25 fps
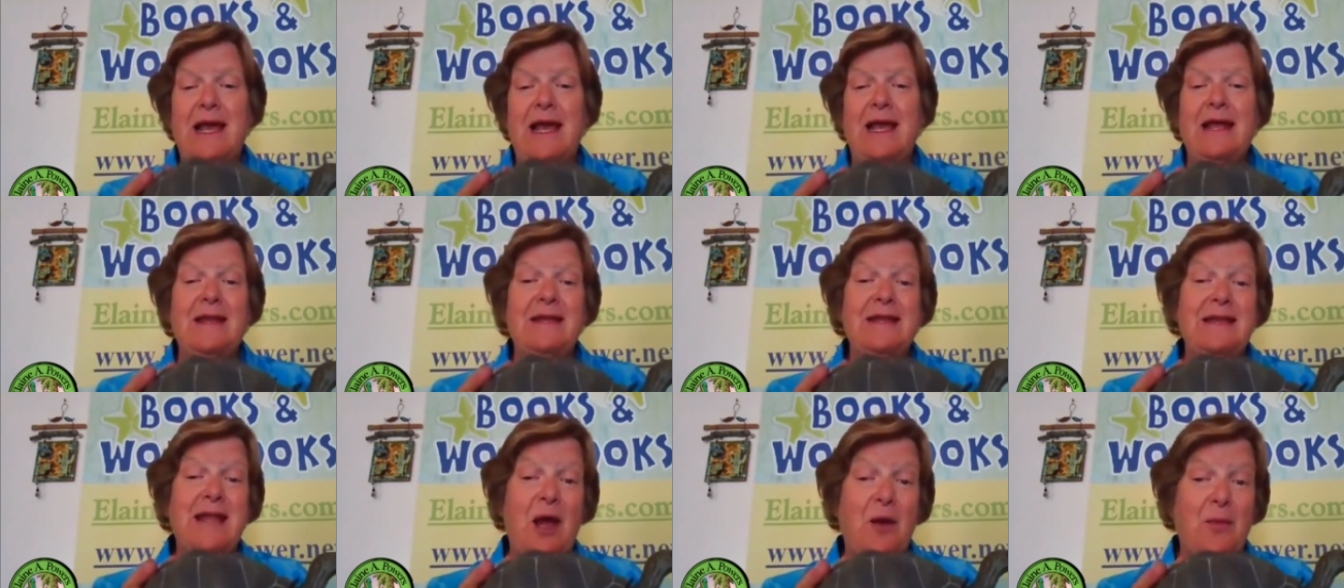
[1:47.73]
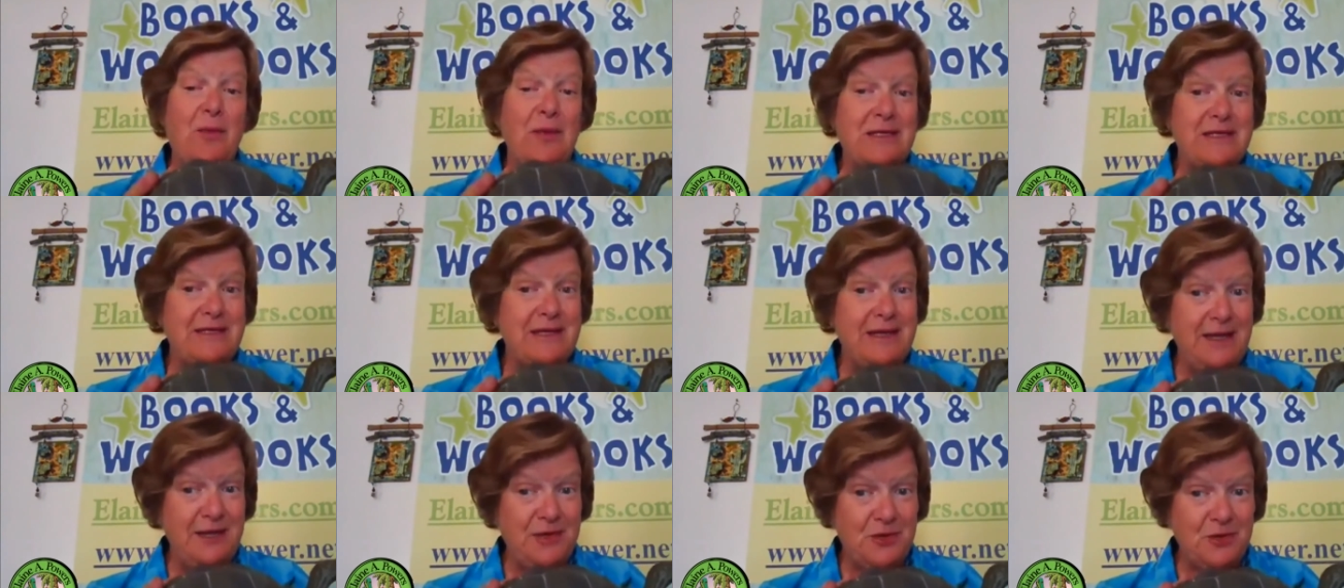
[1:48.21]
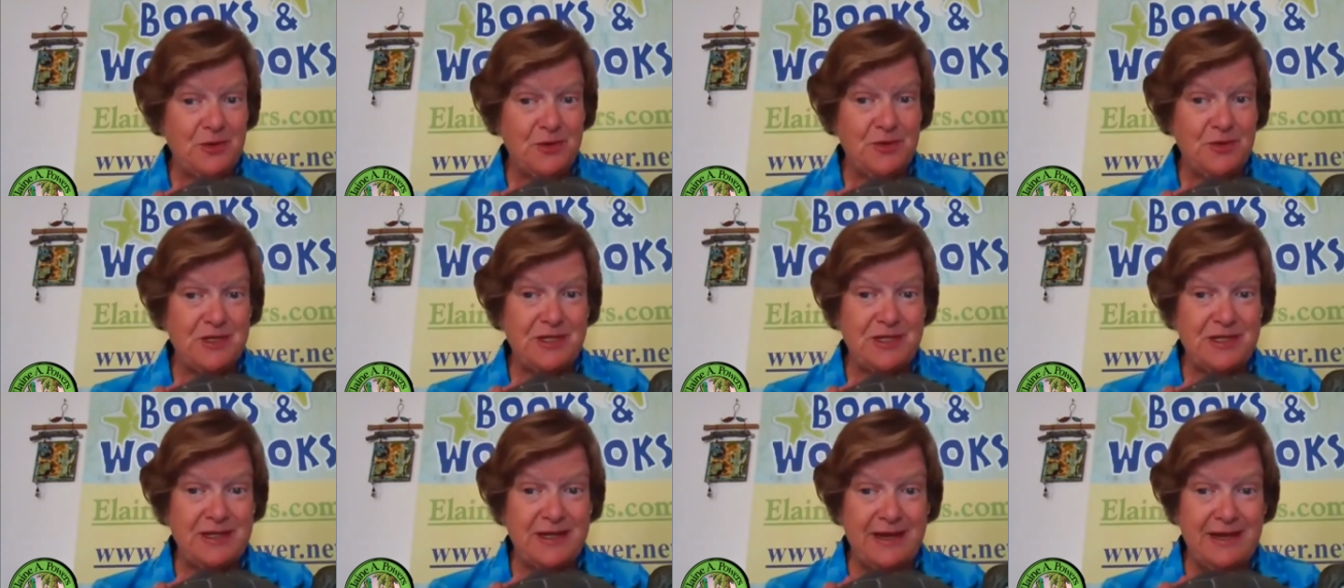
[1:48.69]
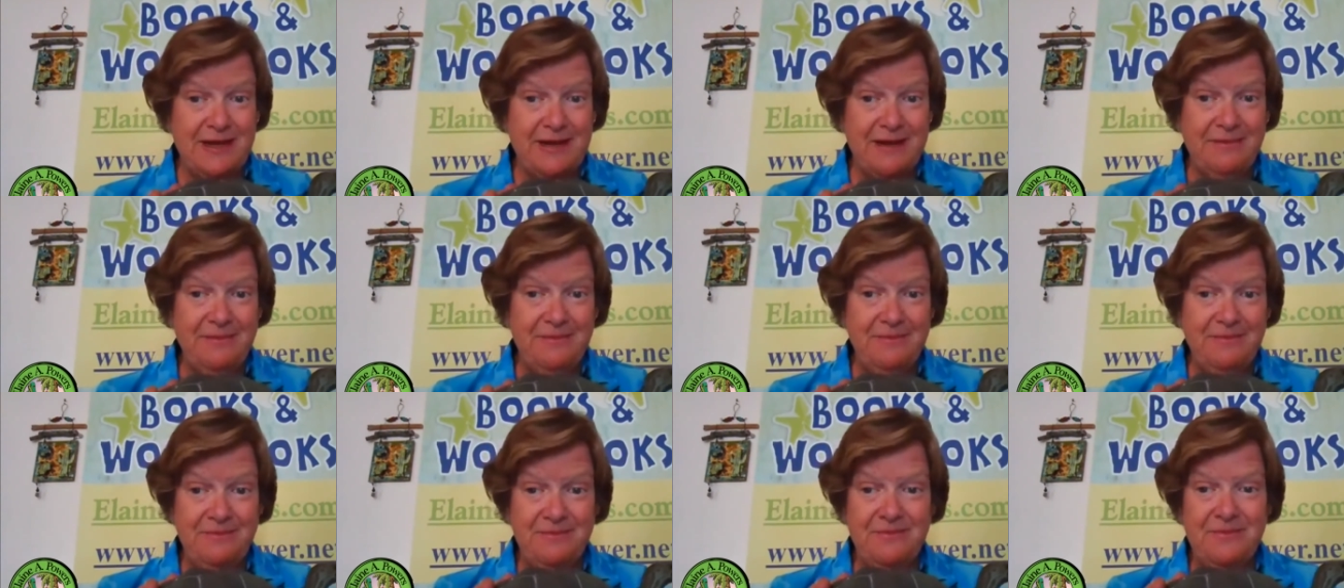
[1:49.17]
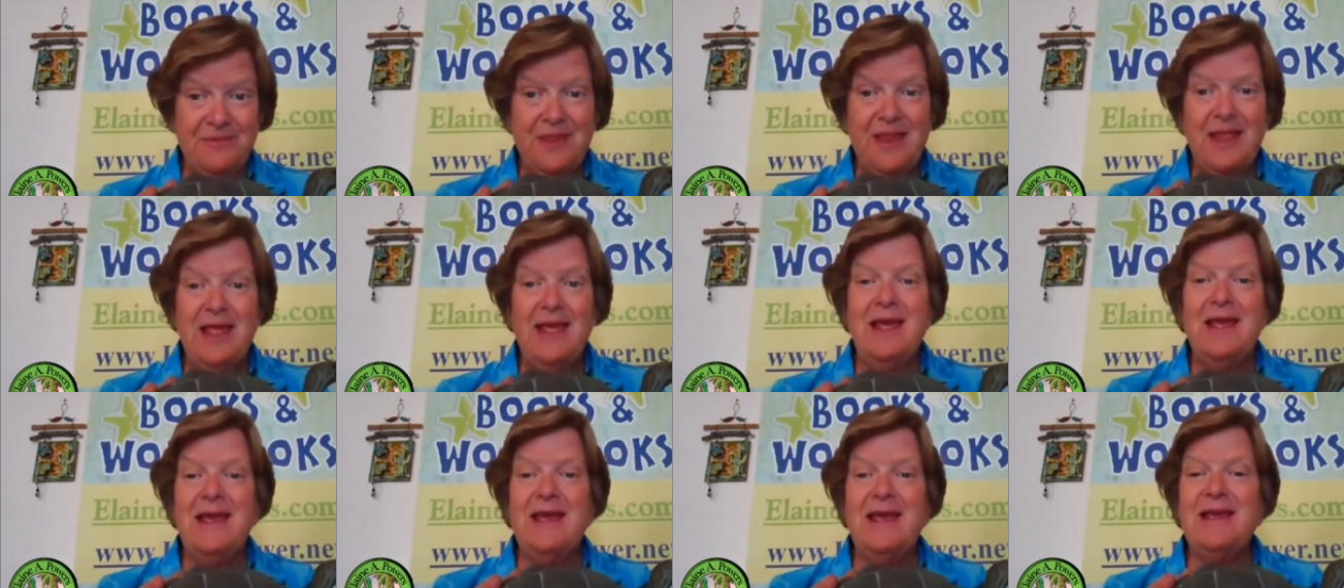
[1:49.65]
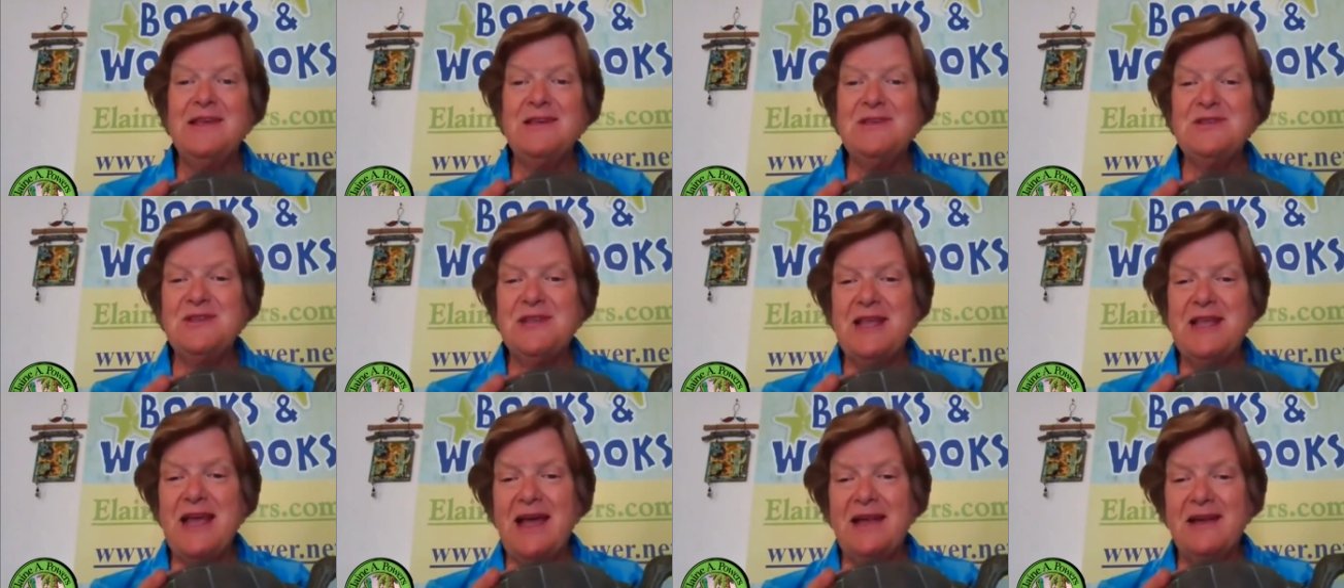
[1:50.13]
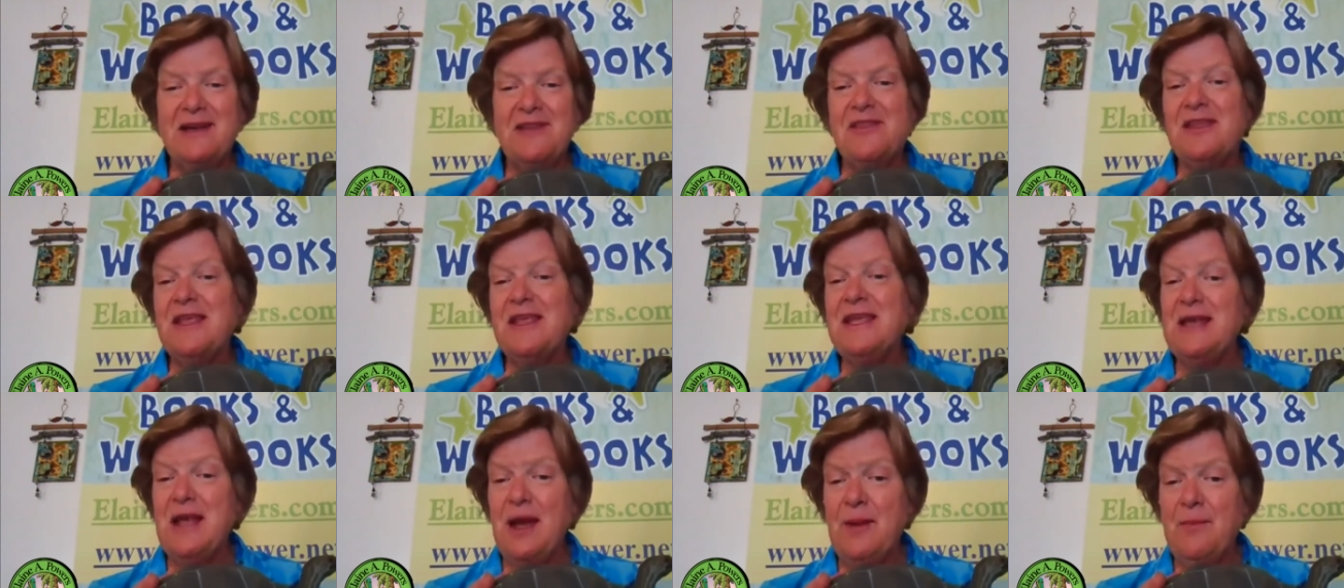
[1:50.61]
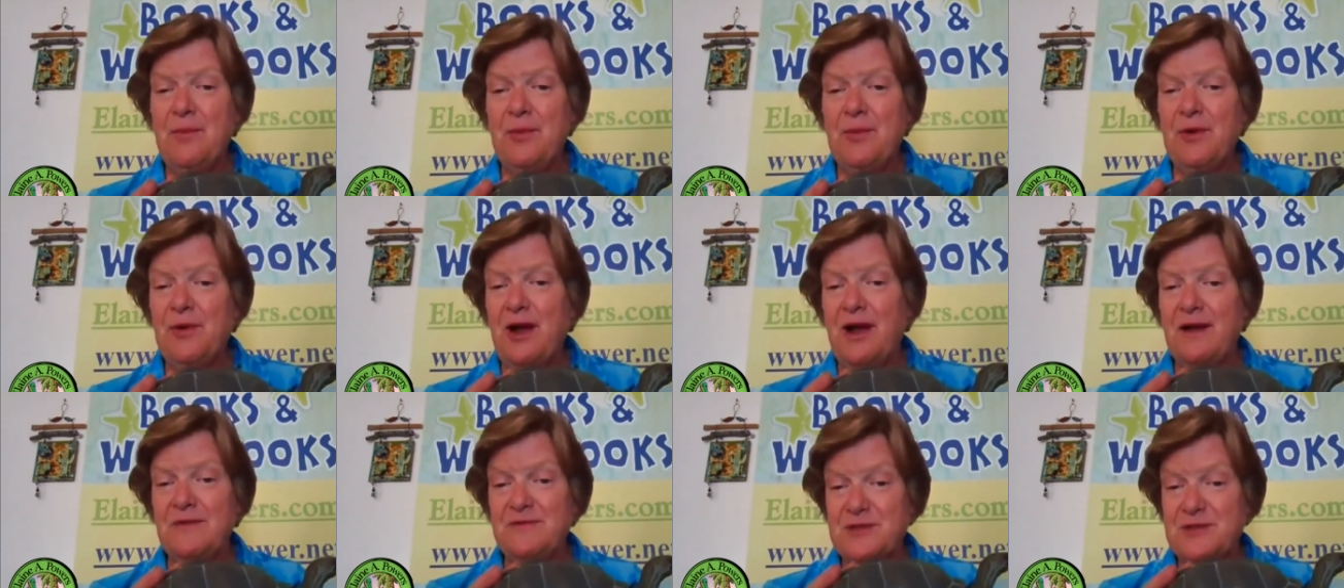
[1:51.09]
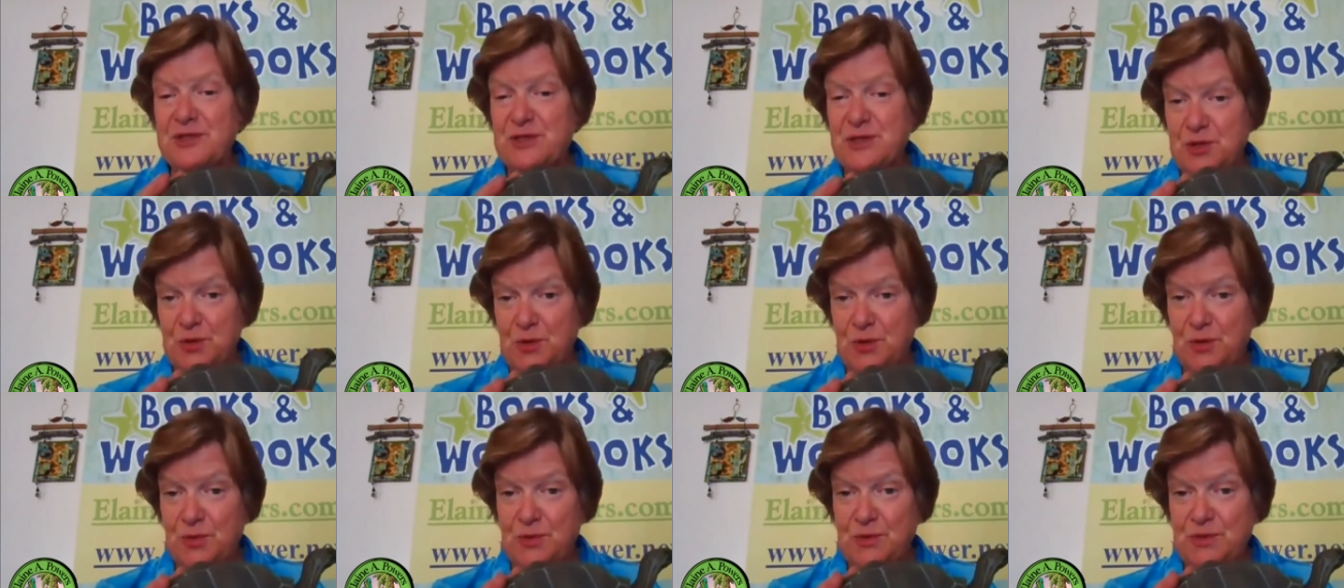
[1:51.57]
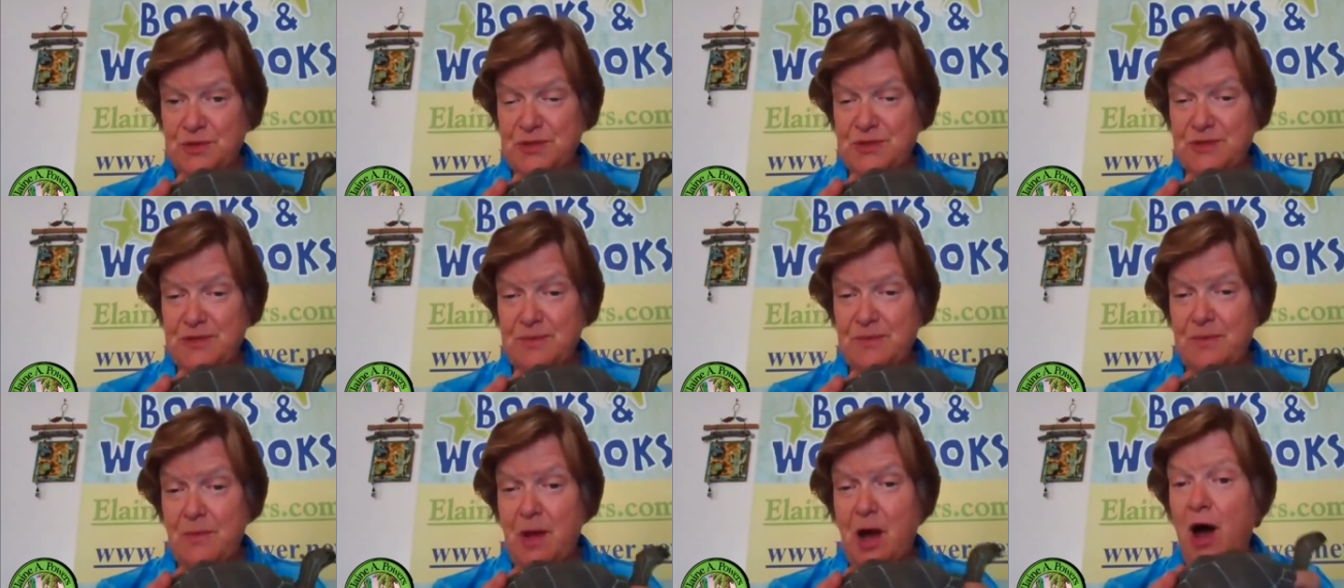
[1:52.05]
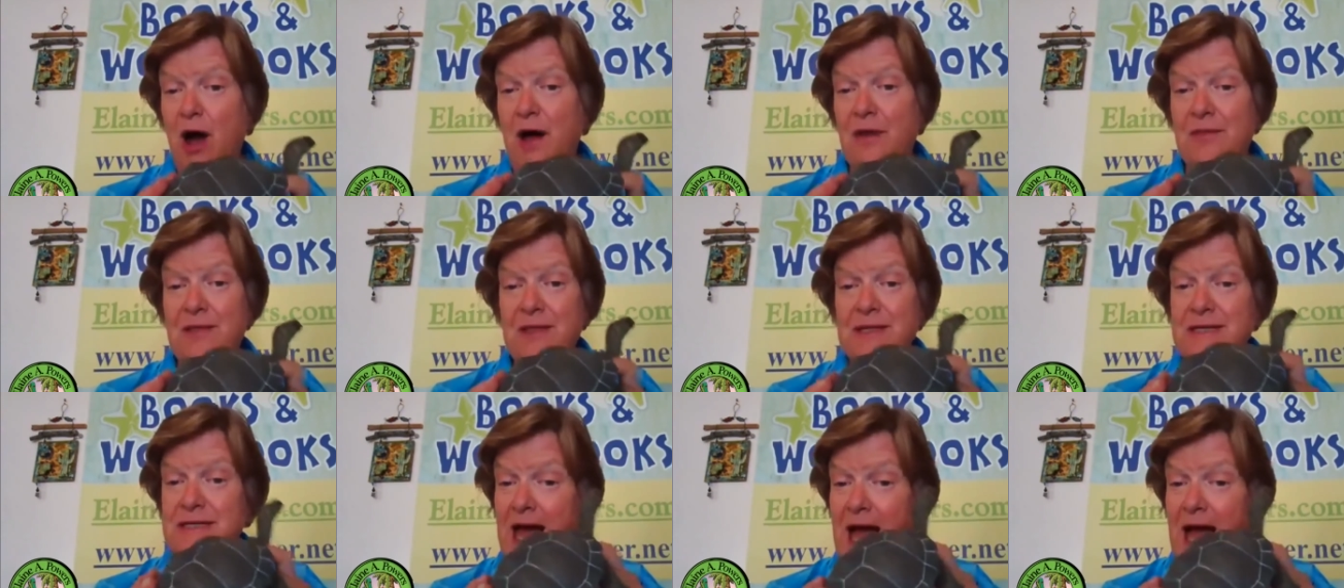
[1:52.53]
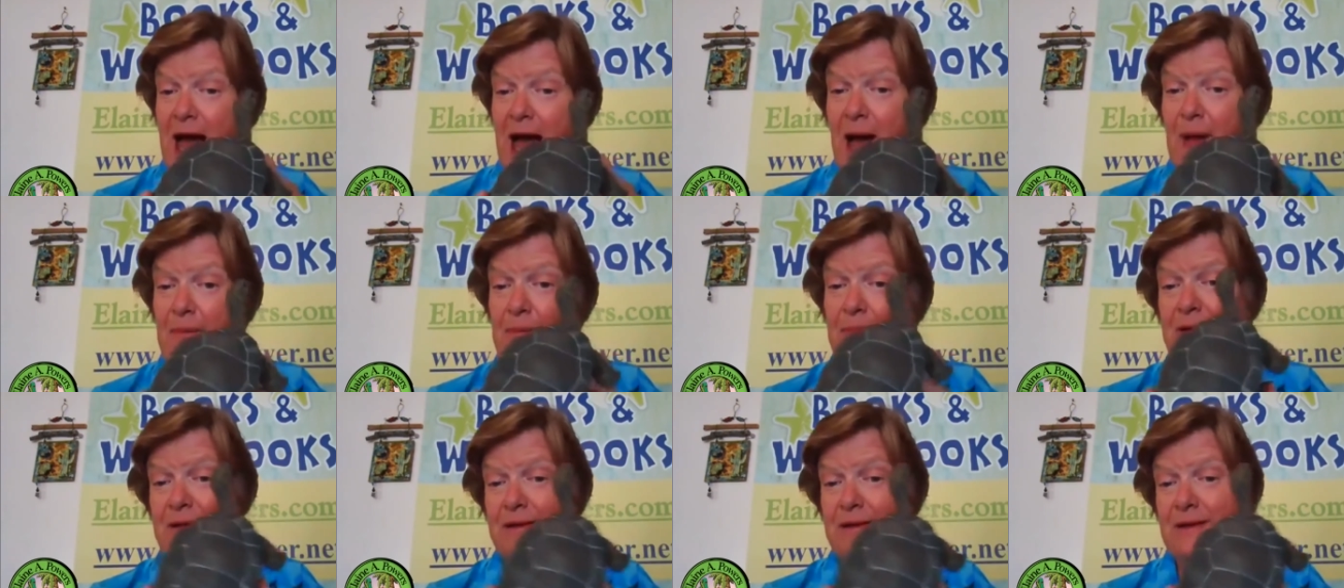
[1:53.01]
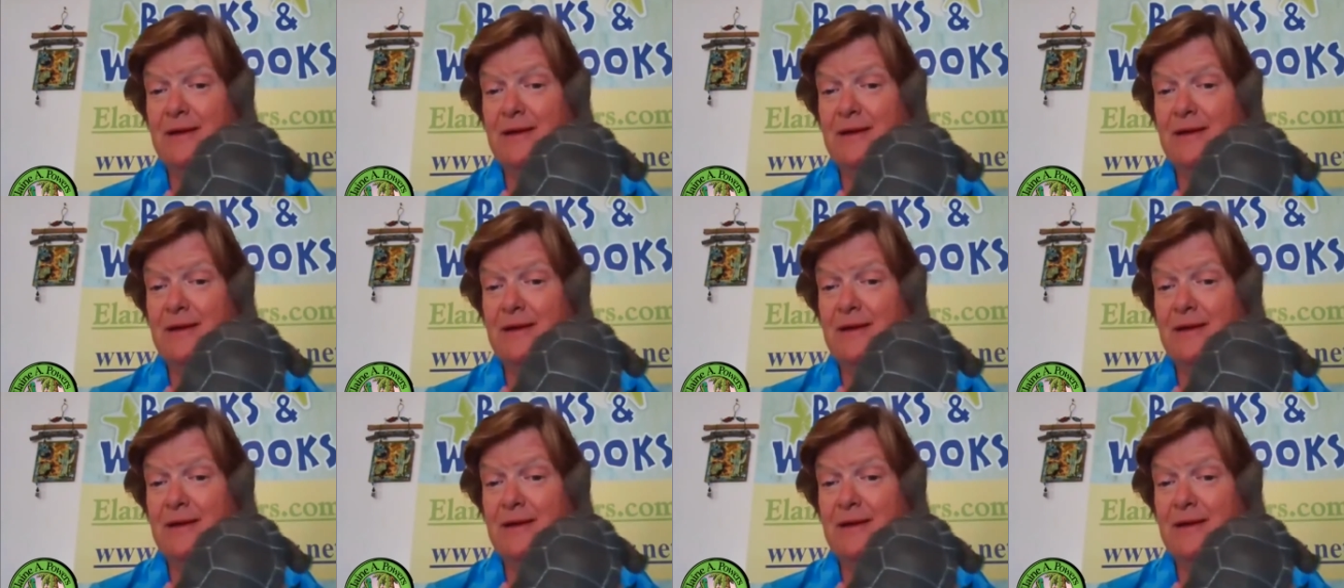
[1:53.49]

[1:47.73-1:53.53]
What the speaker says: Now, what's interesting is that the number of scutes on the top